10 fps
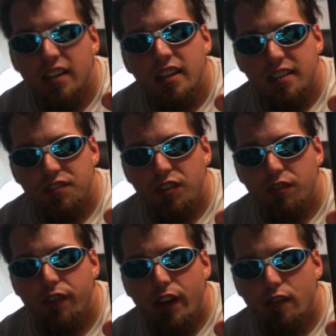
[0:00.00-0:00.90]
It
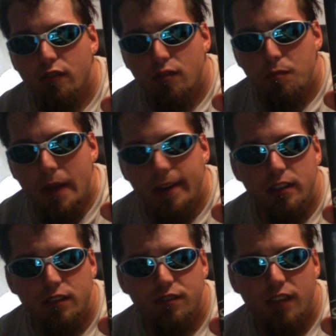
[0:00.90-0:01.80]
seemed very
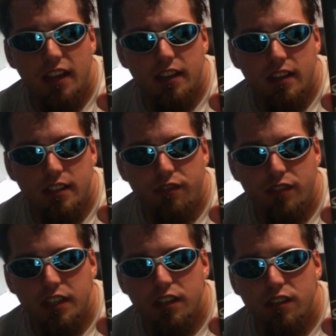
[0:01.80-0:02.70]
repetitive, and
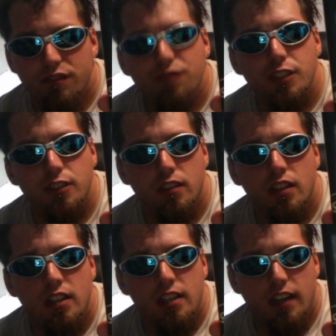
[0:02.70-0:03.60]
definitely didn't feel
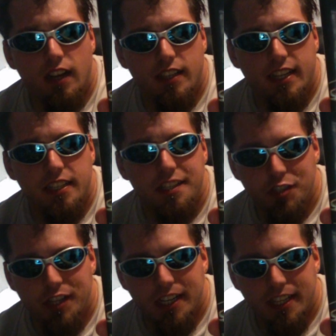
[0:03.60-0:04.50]
like a
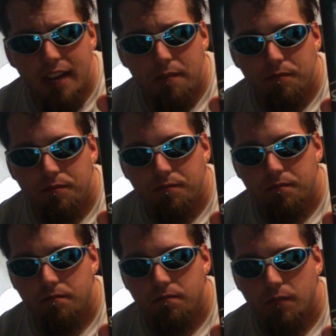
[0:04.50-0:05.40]
Ninja Gaiden game.
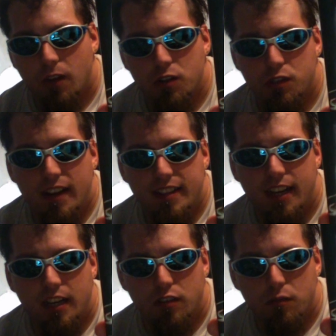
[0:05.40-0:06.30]
Also had
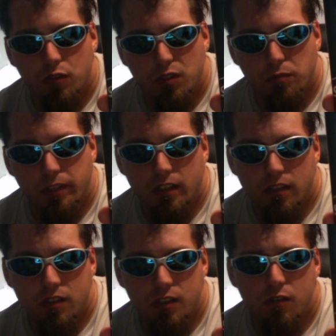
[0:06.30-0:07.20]
tacked on multiplayer.
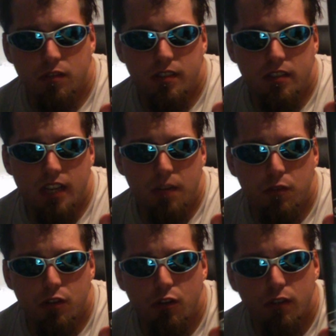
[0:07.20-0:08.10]
So
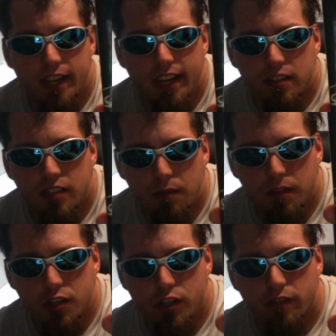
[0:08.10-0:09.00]
Tecmo Koei and Team
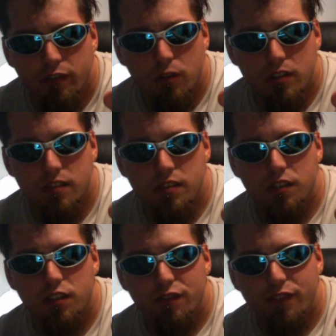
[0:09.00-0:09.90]
Ninja, of course,
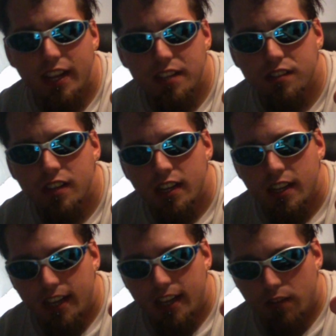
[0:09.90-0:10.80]
listened to their fans
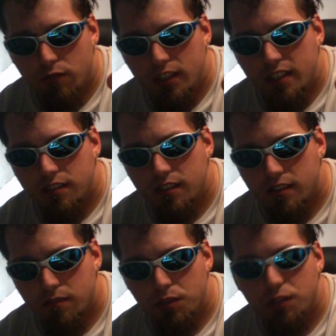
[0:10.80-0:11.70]
and released
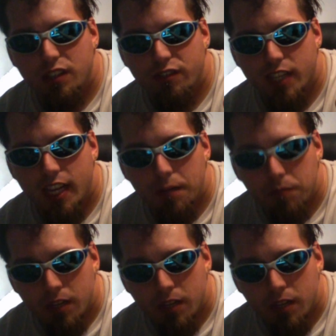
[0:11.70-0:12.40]
this beauty of a game.